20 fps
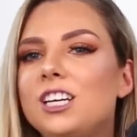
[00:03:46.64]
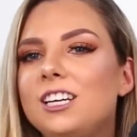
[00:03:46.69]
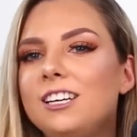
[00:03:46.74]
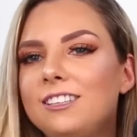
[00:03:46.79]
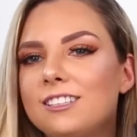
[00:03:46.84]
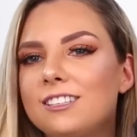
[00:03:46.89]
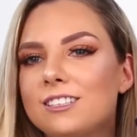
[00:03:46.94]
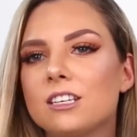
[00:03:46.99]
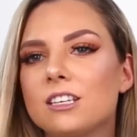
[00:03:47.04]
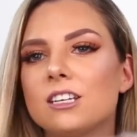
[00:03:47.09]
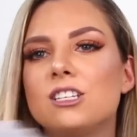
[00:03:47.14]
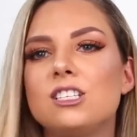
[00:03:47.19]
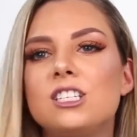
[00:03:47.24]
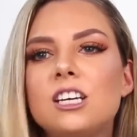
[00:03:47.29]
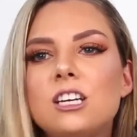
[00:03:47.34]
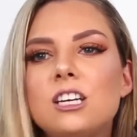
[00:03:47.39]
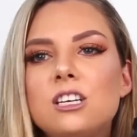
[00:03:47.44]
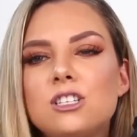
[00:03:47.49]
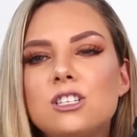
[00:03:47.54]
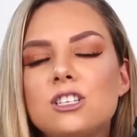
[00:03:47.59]
Jeans,
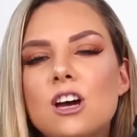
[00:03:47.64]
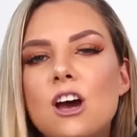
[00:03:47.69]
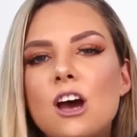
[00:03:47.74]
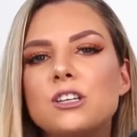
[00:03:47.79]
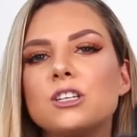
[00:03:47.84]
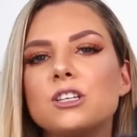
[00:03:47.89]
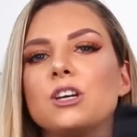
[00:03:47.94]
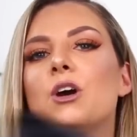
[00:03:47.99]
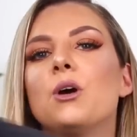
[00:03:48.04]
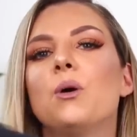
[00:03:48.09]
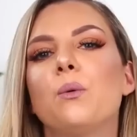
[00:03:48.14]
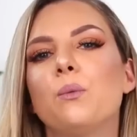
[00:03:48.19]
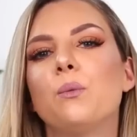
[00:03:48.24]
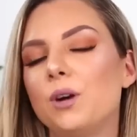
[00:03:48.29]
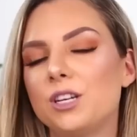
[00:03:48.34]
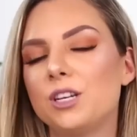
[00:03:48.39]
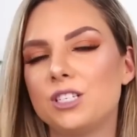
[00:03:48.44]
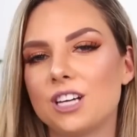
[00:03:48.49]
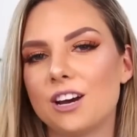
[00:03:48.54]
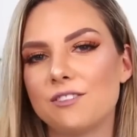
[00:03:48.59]
t-shirt,
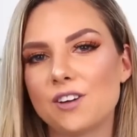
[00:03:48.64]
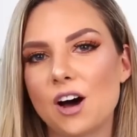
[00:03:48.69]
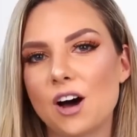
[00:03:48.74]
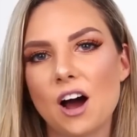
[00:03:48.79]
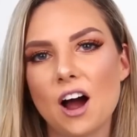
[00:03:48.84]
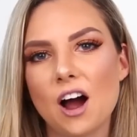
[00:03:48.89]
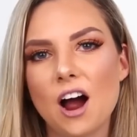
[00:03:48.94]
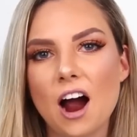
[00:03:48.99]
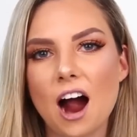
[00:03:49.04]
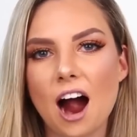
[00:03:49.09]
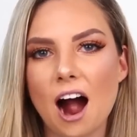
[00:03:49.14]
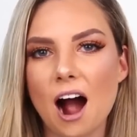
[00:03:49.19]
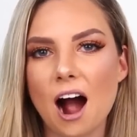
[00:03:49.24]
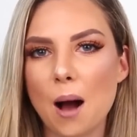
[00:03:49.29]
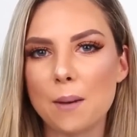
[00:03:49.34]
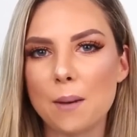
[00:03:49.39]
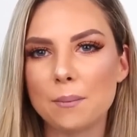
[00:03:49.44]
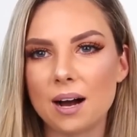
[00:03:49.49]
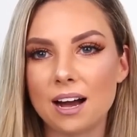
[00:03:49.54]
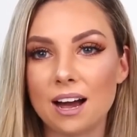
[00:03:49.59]
whichever.
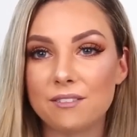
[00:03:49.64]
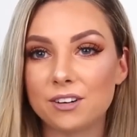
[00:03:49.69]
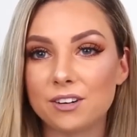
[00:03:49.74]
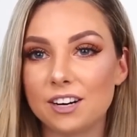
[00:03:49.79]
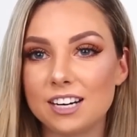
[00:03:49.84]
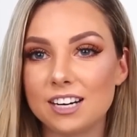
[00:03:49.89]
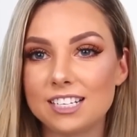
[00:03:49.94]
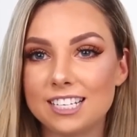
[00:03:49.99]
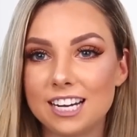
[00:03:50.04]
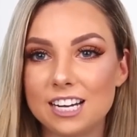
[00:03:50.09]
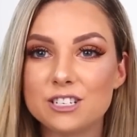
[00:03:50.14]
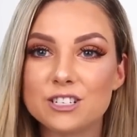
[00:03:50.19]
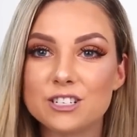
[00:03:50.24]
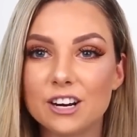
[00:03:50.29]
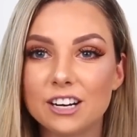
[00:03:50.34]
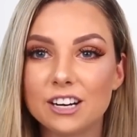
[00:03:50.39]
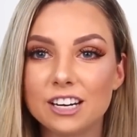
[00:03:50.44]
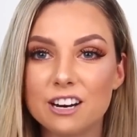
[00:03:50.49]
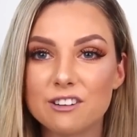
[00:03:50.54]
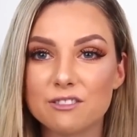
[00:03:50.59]
I have a gray
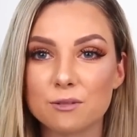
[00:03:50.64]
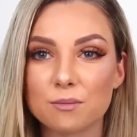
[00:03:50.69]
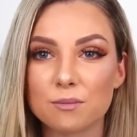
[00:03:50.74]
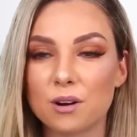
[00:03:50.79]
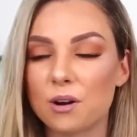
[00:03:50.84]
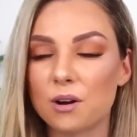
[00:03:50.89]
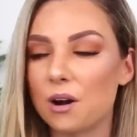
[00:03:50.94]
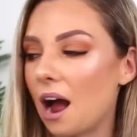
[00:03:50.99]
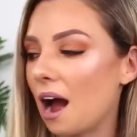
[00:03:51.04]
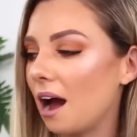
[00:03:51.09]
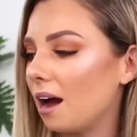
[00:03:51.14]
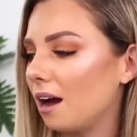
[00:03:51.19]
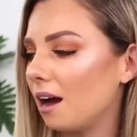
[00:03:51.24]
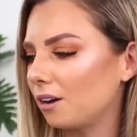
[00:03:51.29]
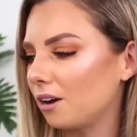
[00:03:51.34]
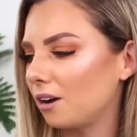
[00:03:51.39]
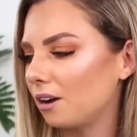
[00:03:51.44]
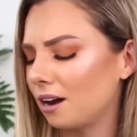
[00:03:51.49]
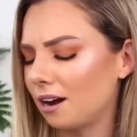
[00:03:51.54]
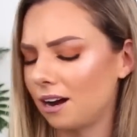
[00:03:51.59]
t-shirt here from
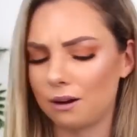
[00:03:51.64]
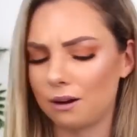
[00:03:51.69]
I